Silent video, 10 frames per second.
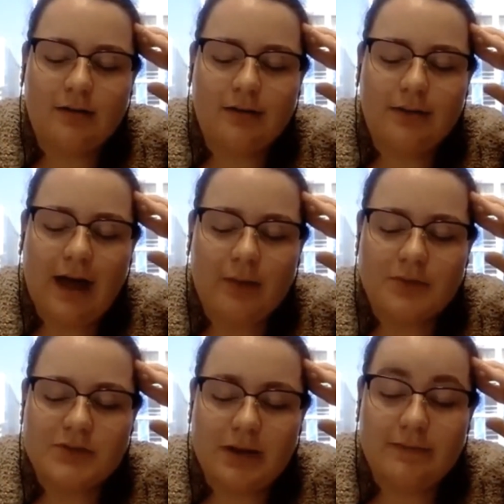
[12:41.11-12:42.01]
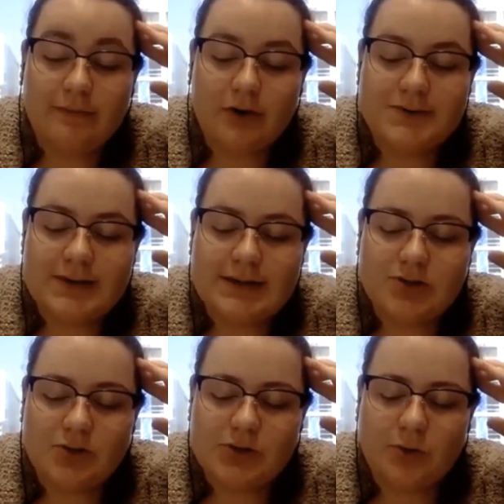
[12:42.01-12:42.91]
that was my first
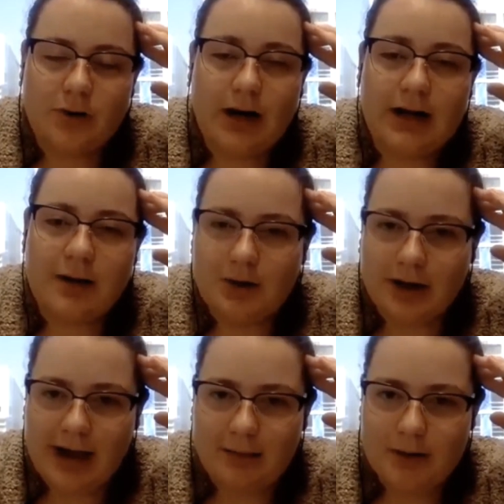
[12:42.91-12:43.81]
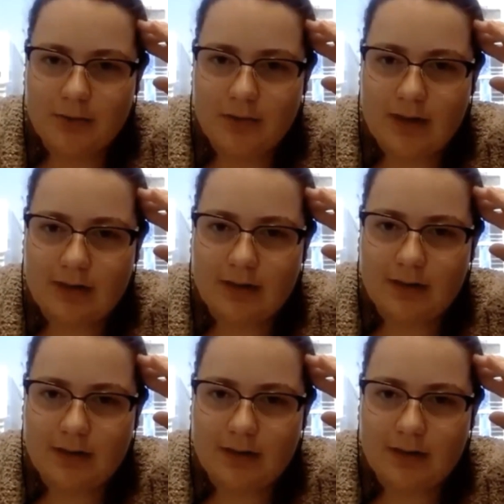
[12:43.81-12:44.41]
initial score and I'm not happy with it.